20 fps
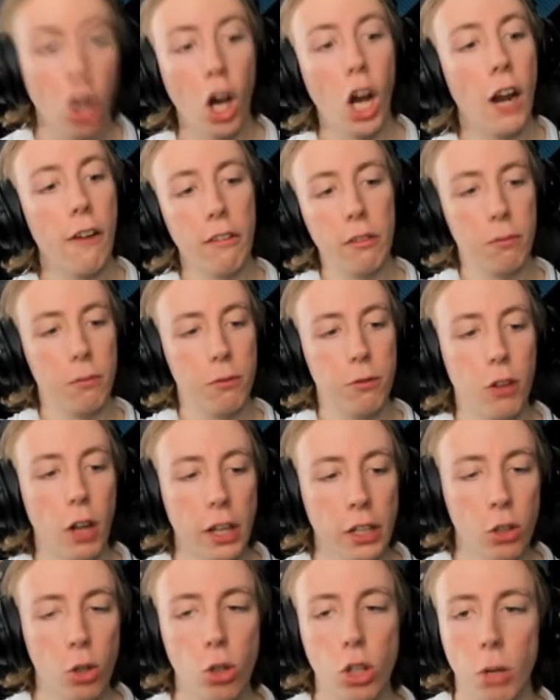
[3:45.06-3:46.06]
You can't even
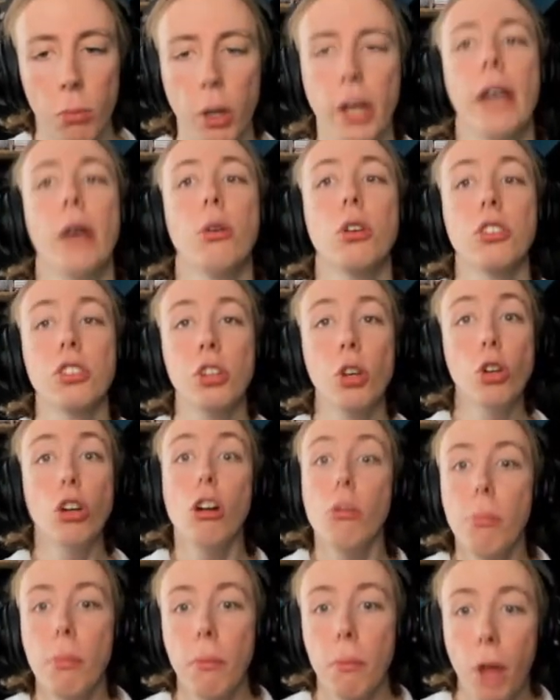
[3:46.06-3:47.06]
find Google Moon. It was
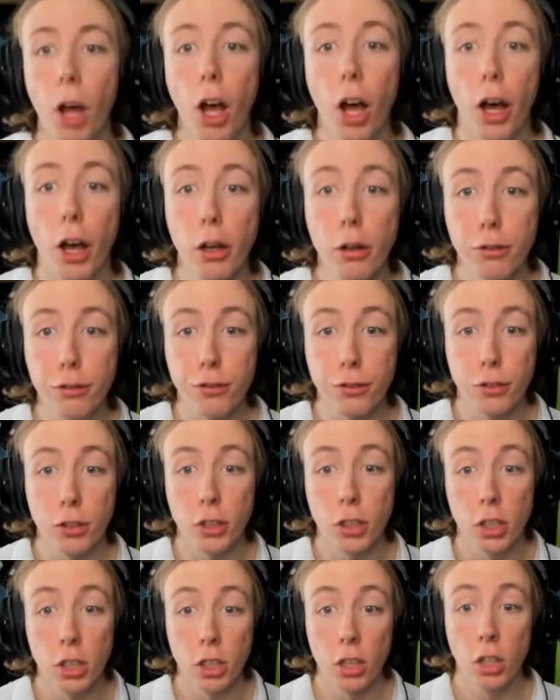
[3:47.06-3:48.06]
Google Earth
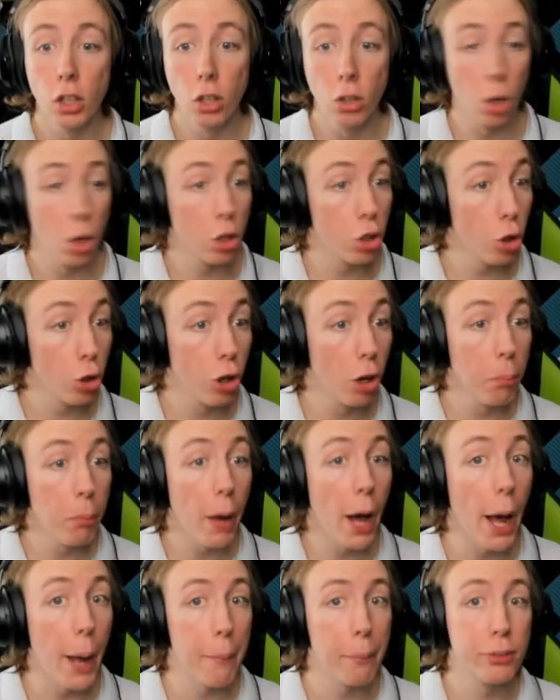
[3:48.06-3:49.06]
or Google
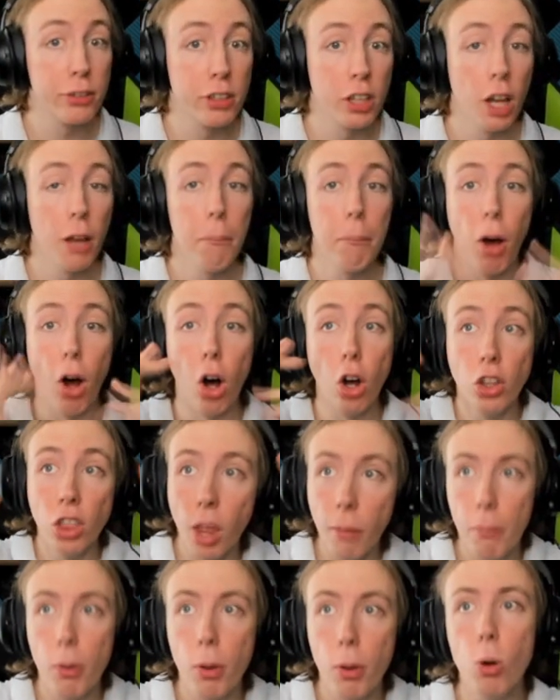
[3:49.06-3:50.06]
Maps, but
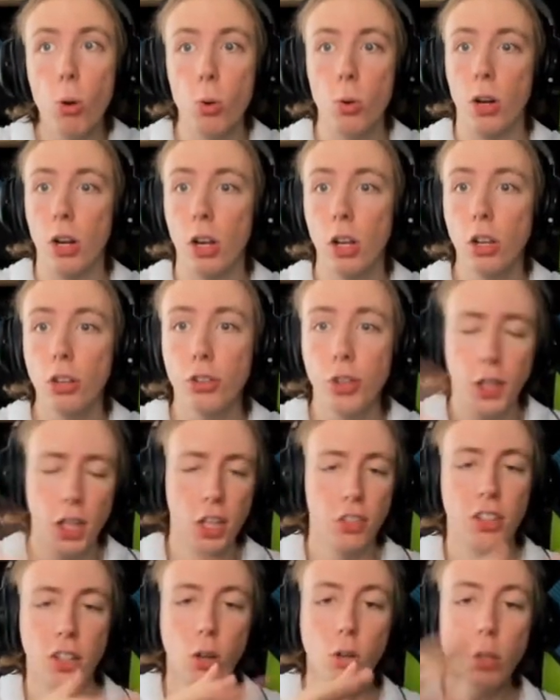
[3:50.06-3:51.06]
on the moon. So you
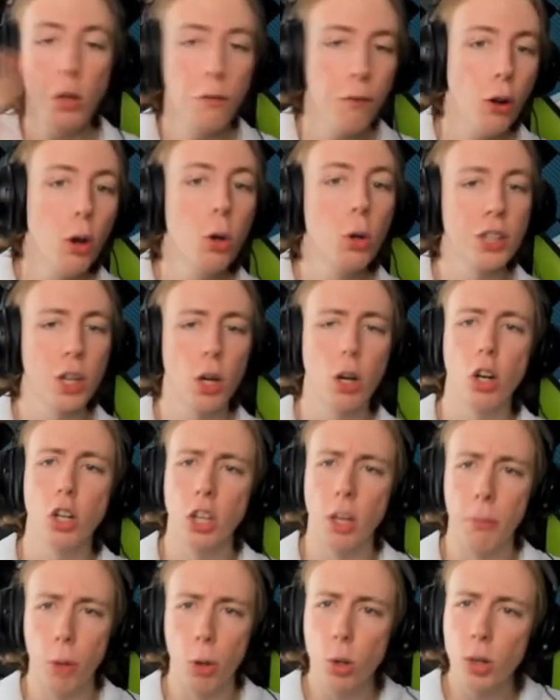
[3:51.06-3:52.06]
can see all the photos that are
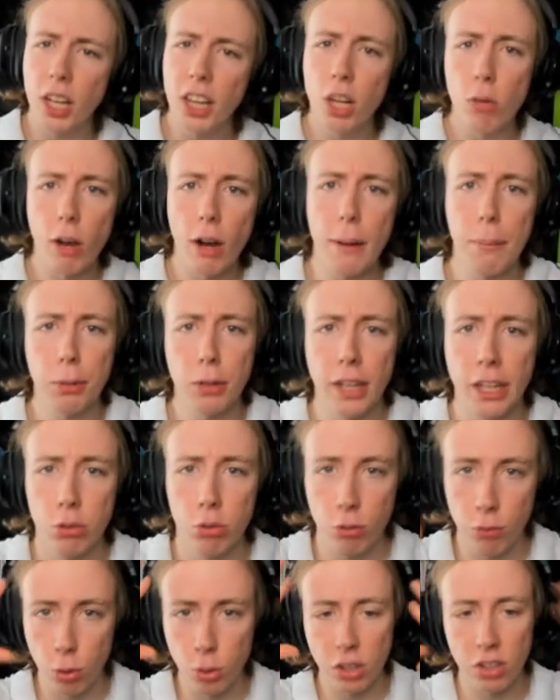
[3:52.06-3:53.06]
on the moon in the right
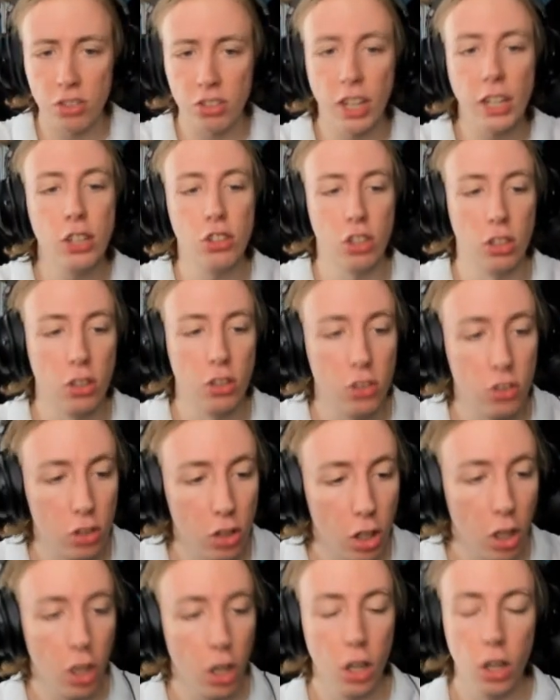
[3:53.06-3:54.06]
place with all the
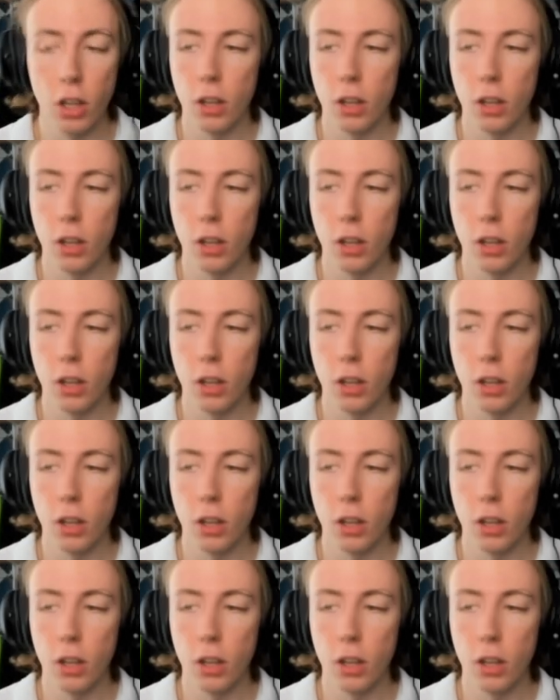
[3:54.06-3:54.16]
stations.